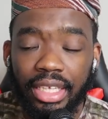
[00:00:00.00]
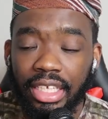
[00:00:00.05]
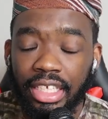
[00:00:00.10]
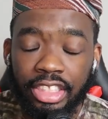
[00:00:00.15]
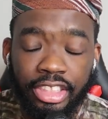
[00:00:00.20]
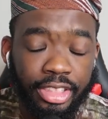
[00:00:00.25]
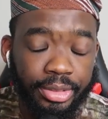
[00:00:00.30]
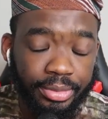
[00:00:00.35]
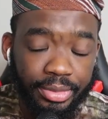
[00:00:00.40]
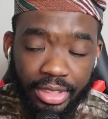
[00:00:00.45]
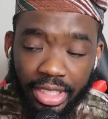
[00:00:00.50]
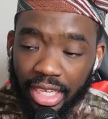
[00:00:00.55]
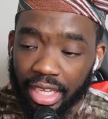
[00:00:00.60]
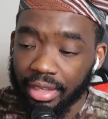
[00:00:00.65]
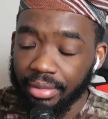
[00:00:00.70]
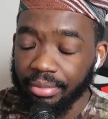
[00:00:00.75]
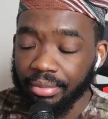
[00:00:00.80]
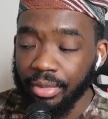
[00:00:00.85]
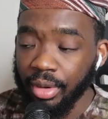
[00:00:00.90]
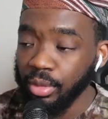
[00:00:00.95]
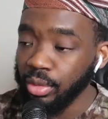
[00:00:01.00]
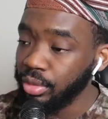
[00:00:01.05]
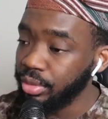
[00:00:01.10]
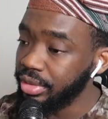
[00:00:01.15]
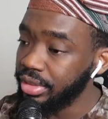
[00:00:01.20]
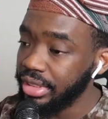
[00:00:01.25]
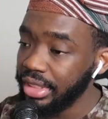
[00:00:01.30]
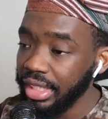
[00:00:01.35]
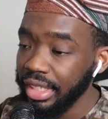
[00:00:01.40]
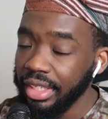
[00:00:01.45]
Egypt game, but
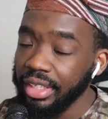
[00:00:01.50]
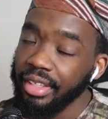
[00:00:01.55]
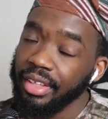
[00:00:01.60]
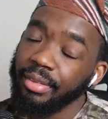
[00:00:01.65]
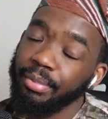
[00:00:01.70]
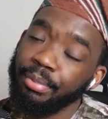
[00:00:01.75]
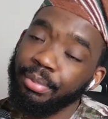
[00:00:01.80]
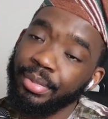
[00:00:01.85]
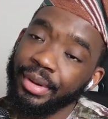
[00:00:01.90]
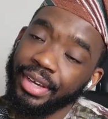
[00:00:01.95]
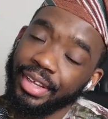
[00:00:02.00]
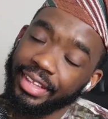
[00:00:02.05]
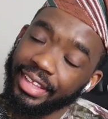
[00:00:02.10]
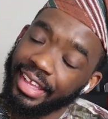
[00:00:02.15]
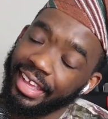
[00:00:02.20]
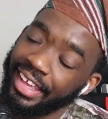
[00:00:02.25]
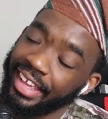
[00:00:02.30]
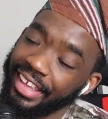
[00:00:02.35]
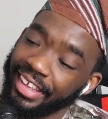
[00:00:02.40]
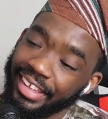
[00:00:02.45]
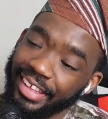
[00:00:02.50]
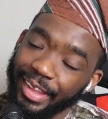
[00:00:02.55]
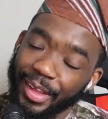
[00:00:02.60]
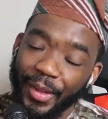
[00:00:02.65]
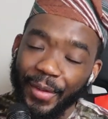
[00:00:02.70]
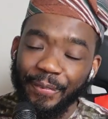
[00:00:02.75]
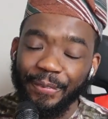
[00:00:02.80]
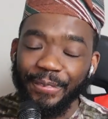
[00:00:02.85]
we'll see. But hey,